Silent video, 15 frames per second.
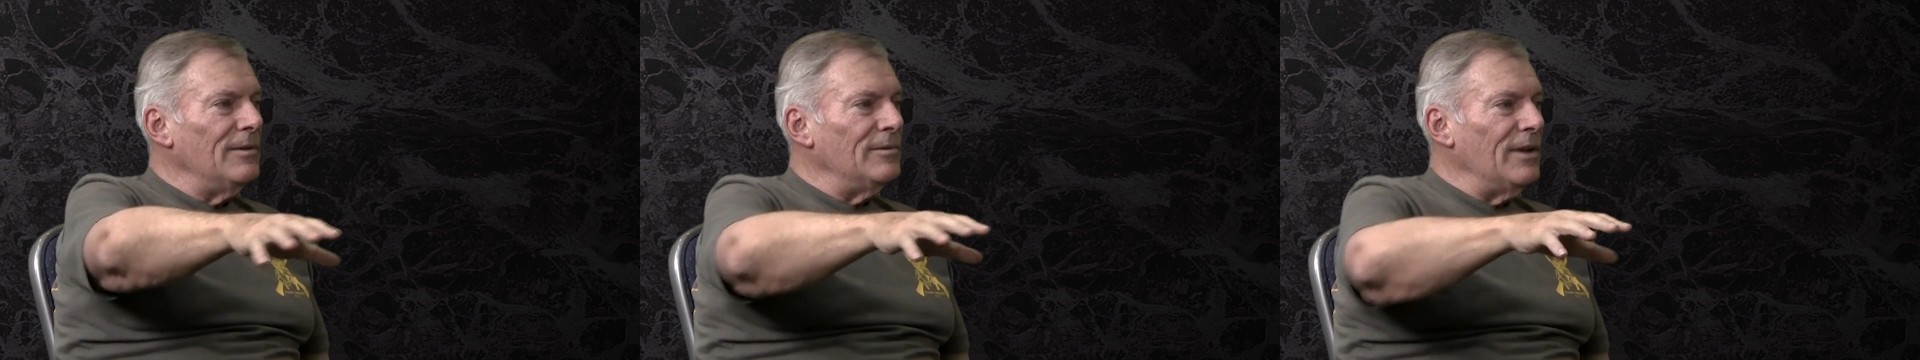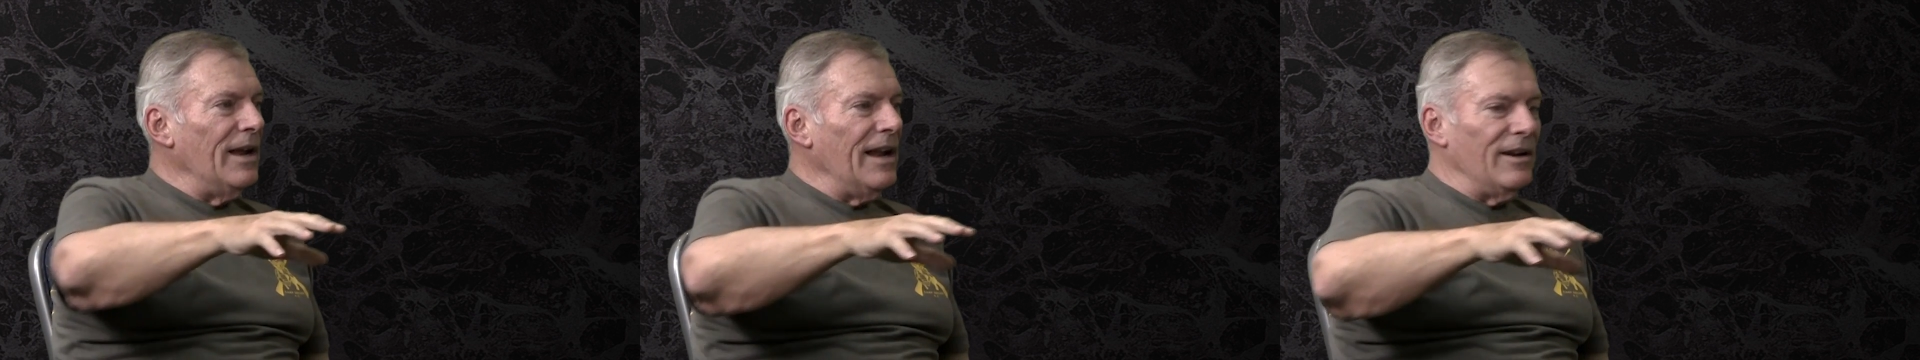
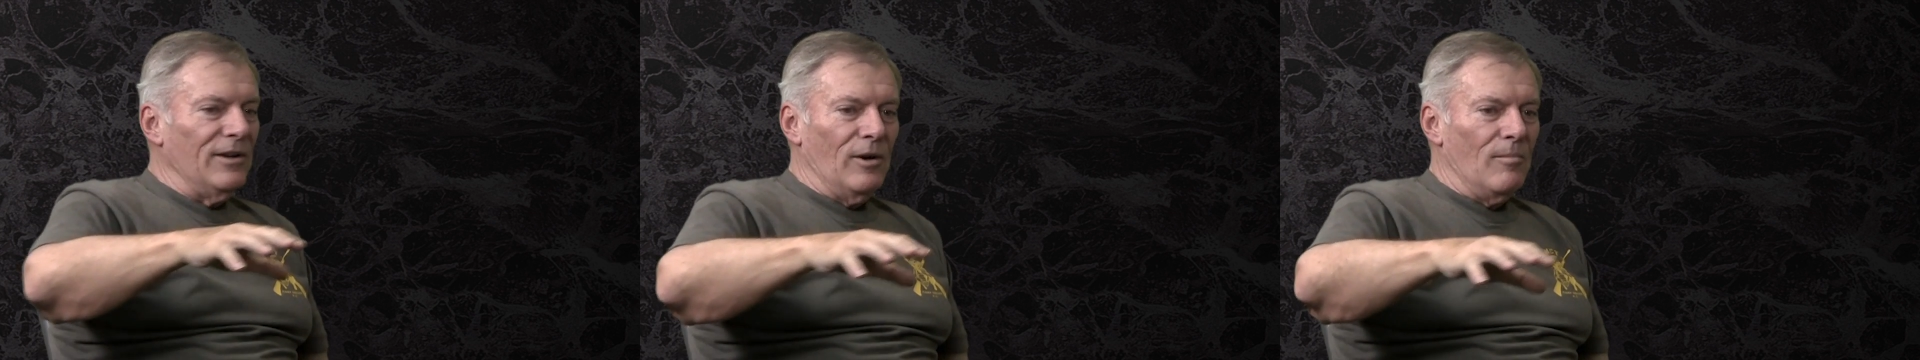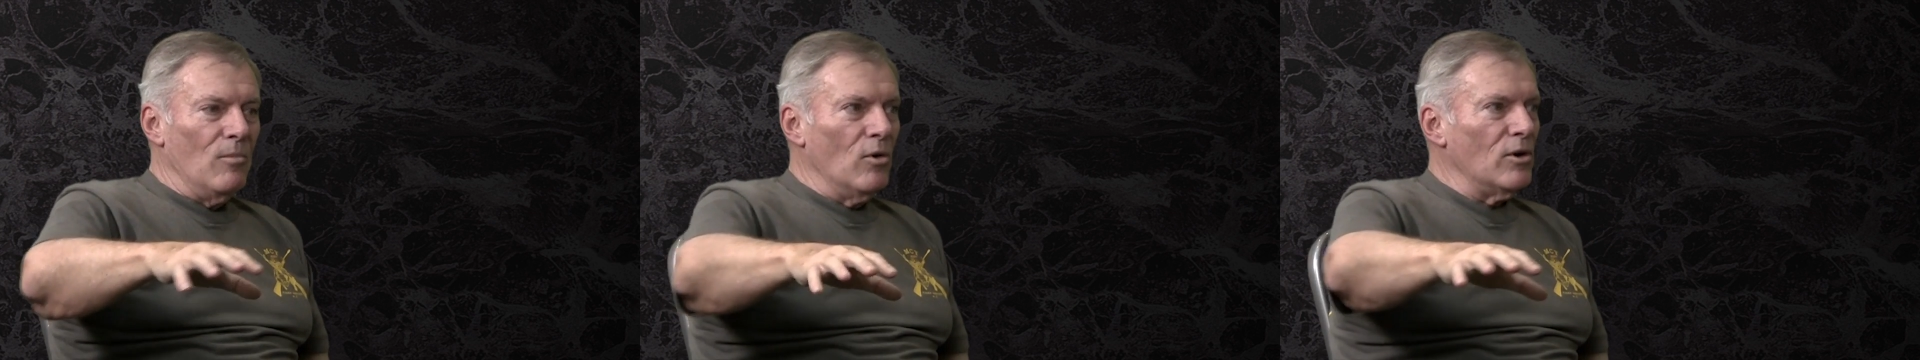they had a
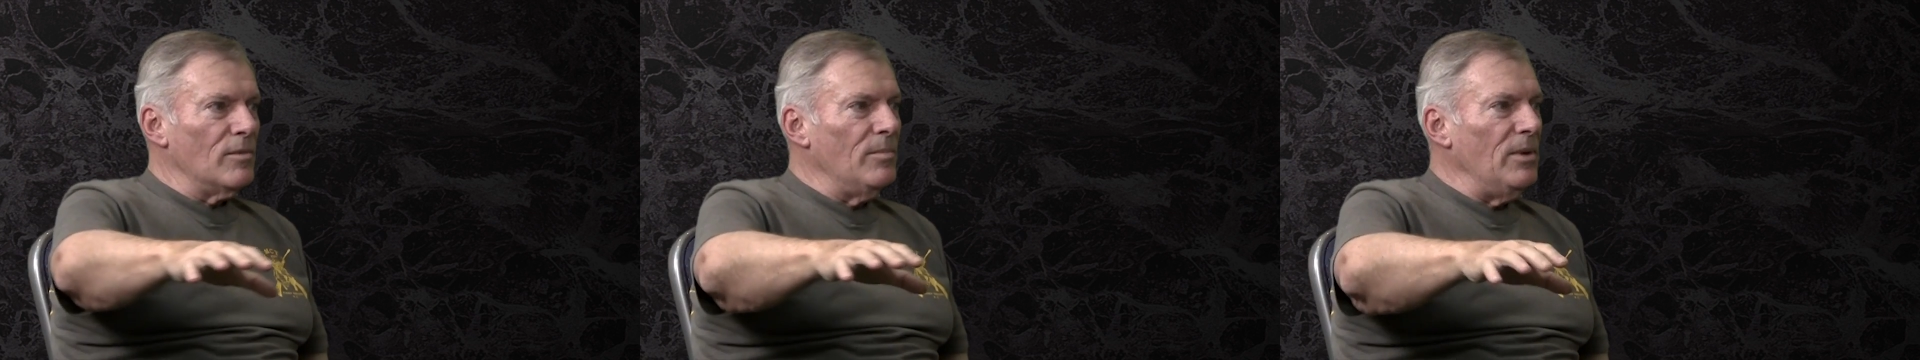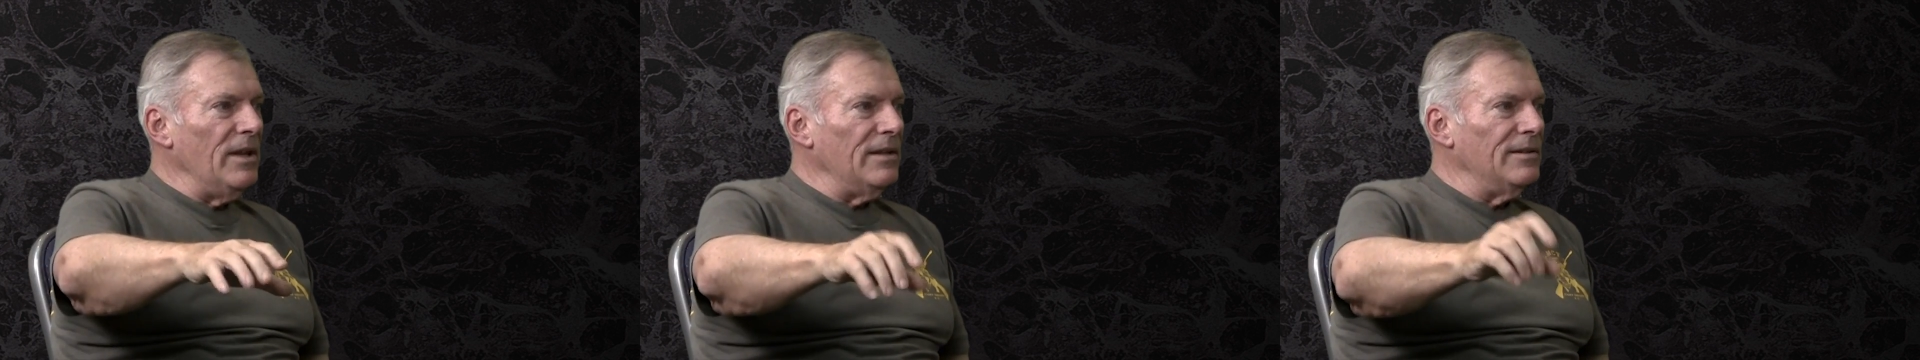little mortar
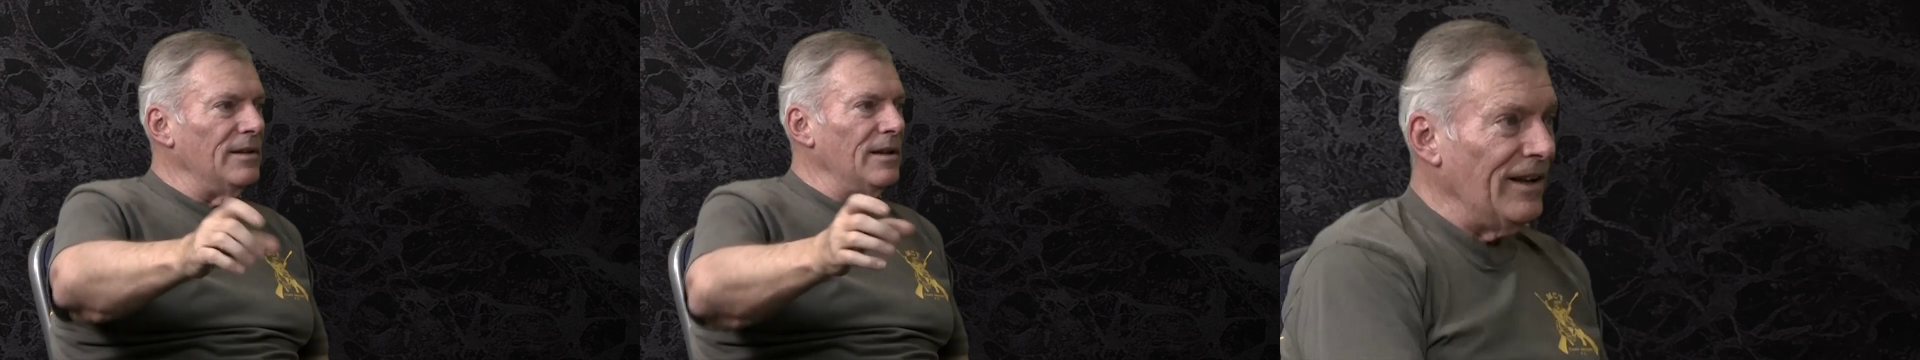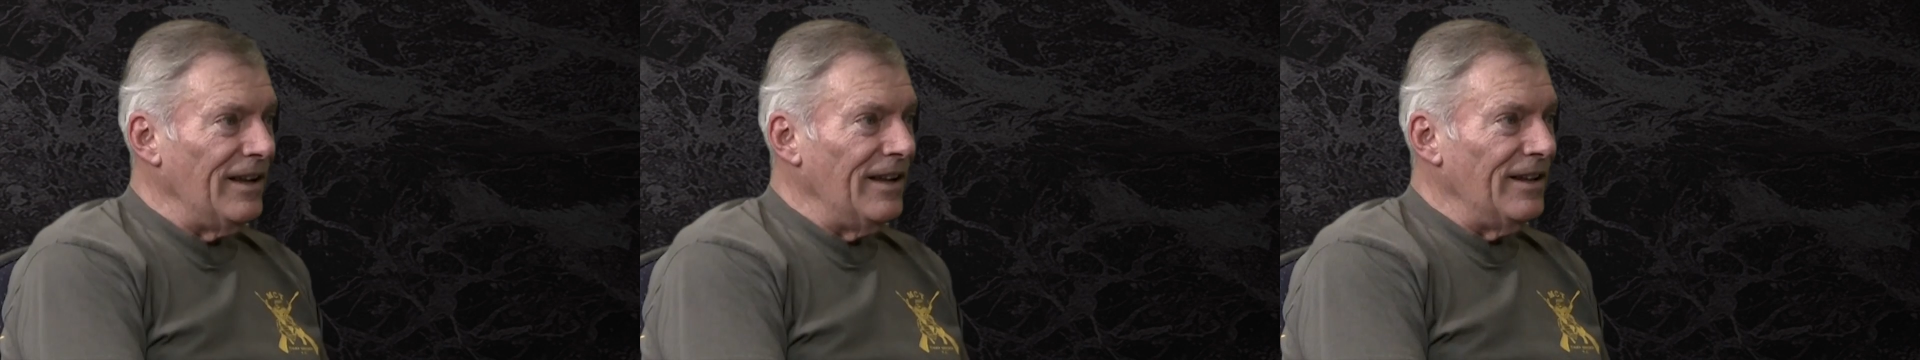pit.
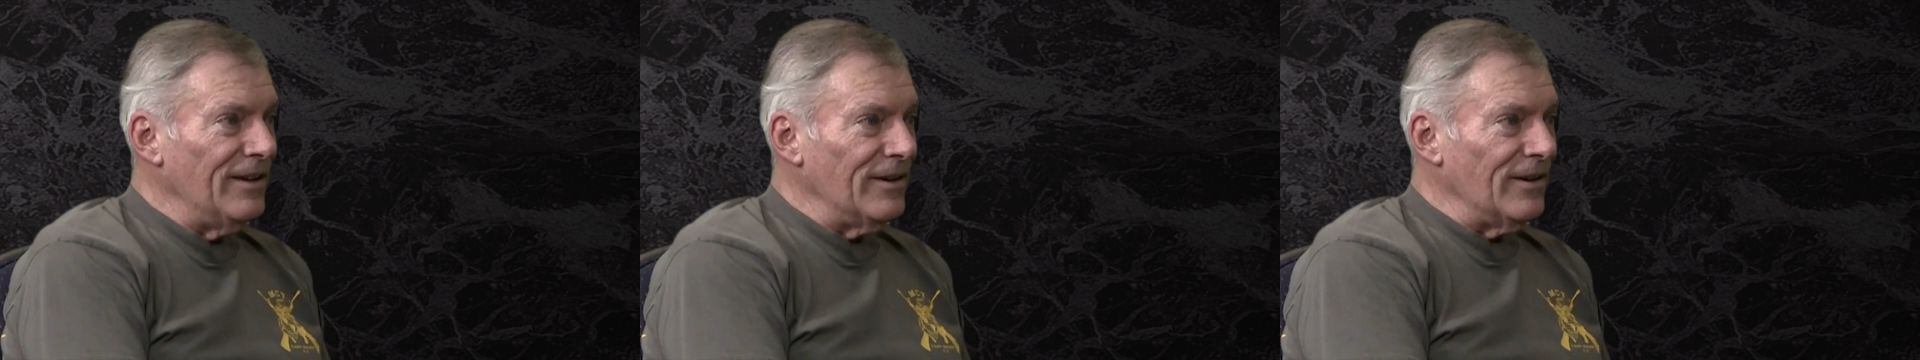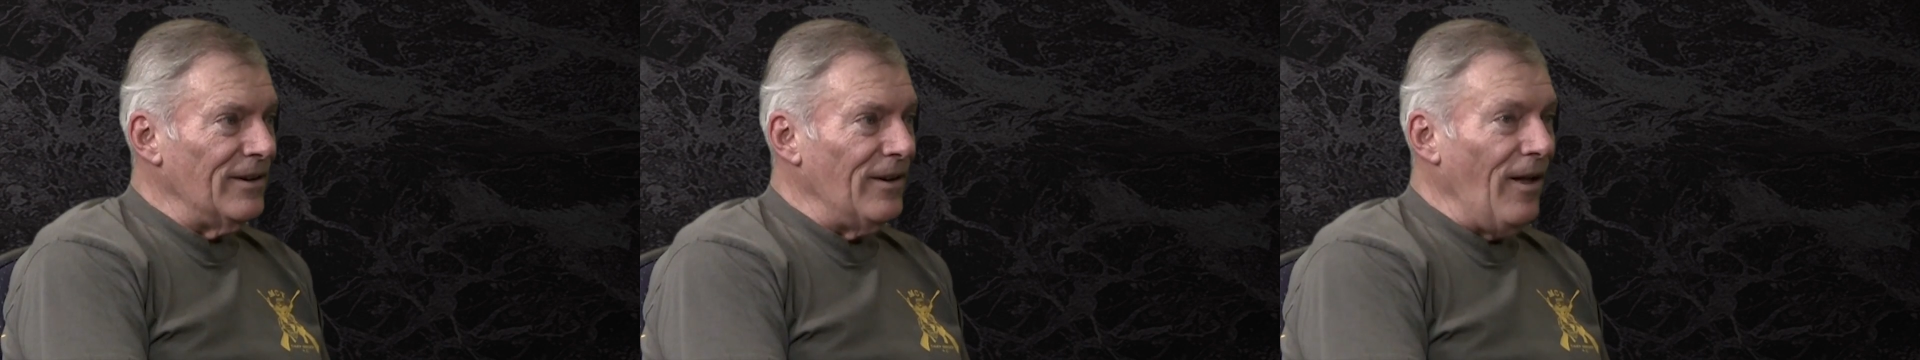
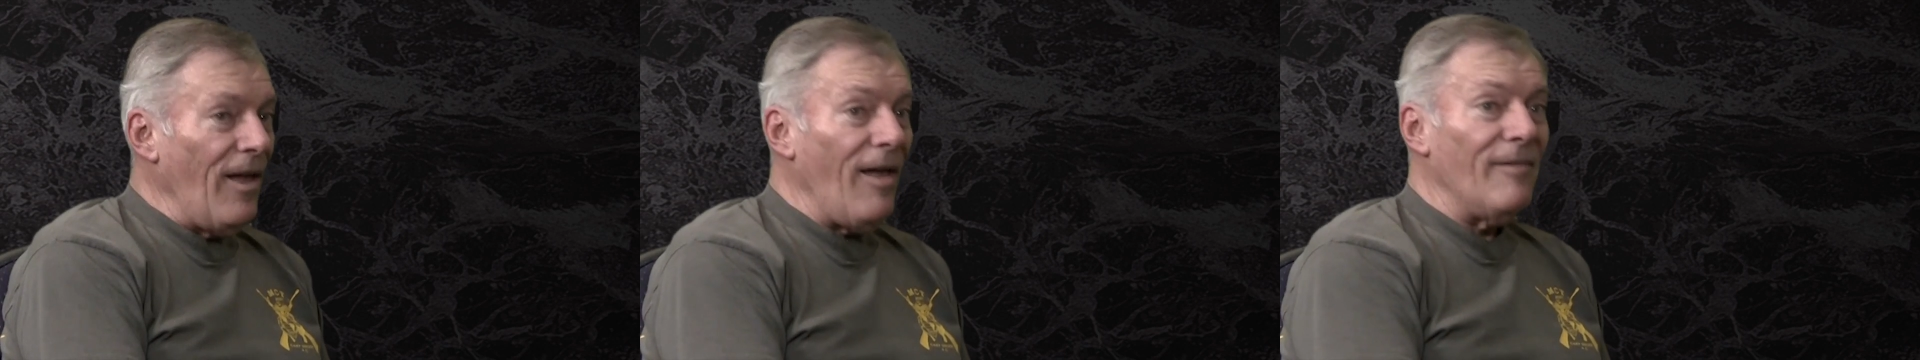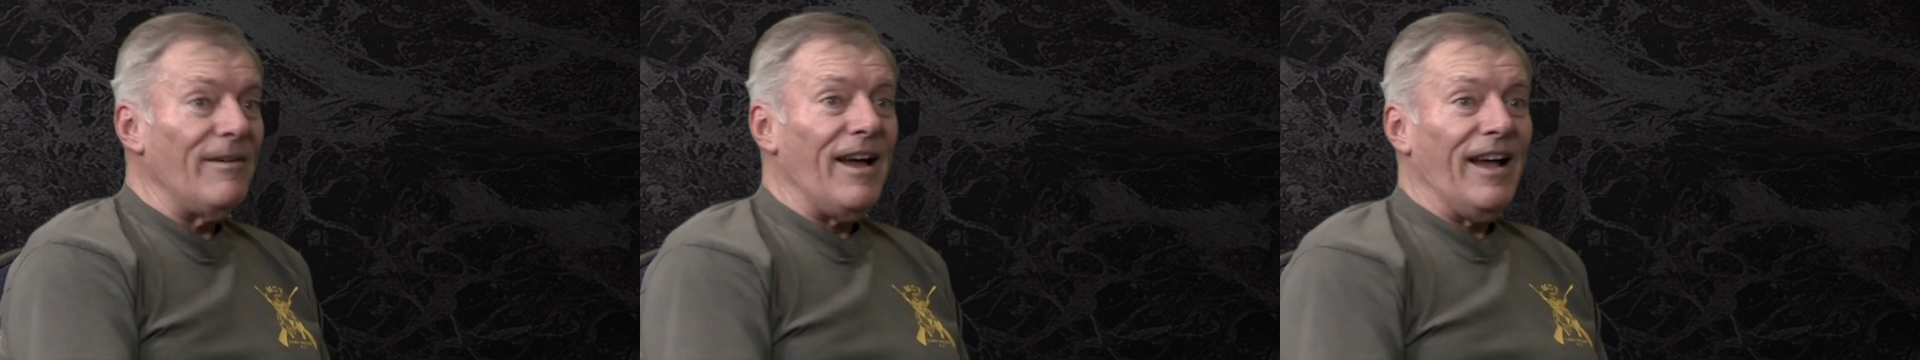They're going,
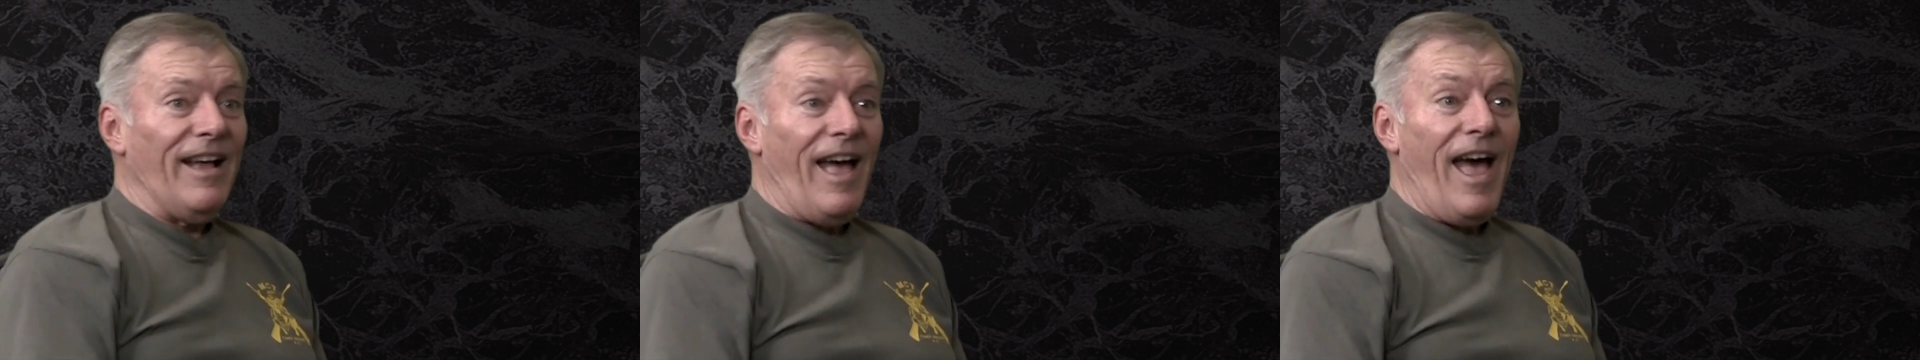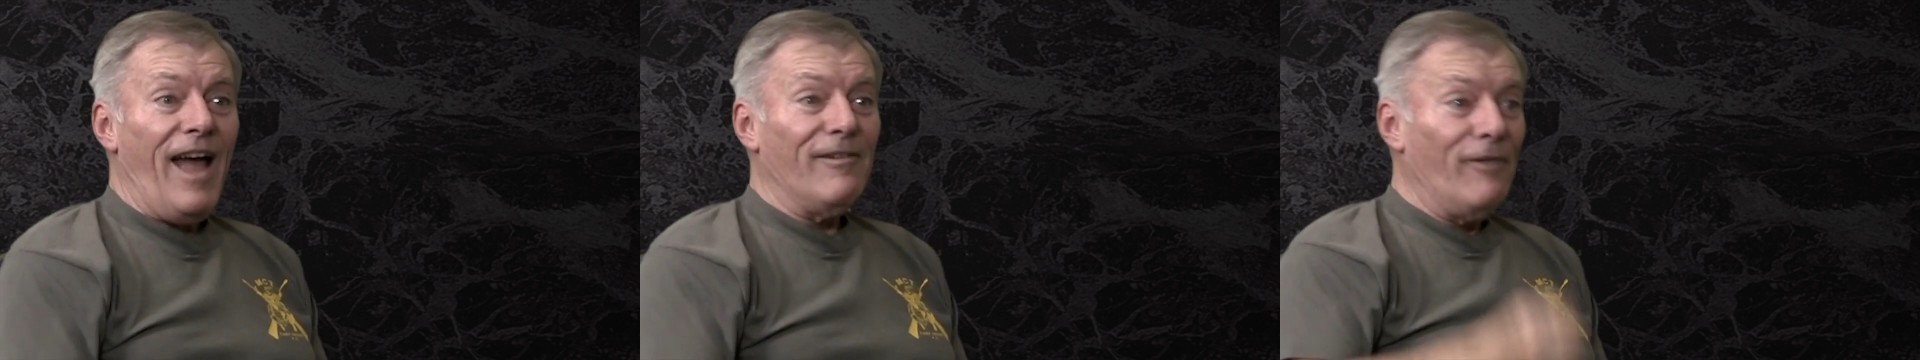oh my
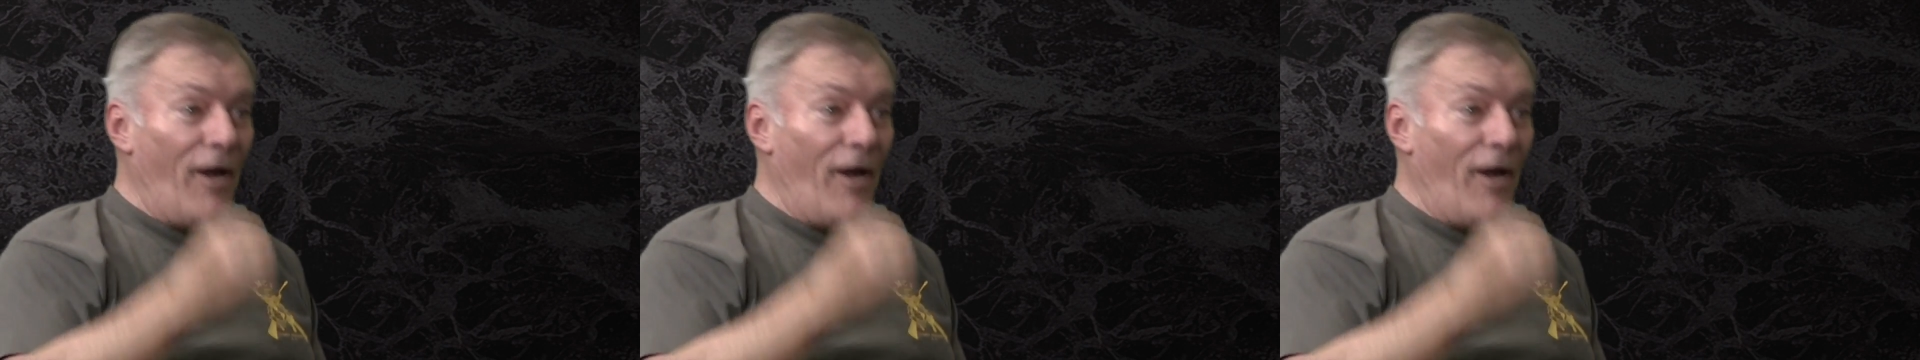God,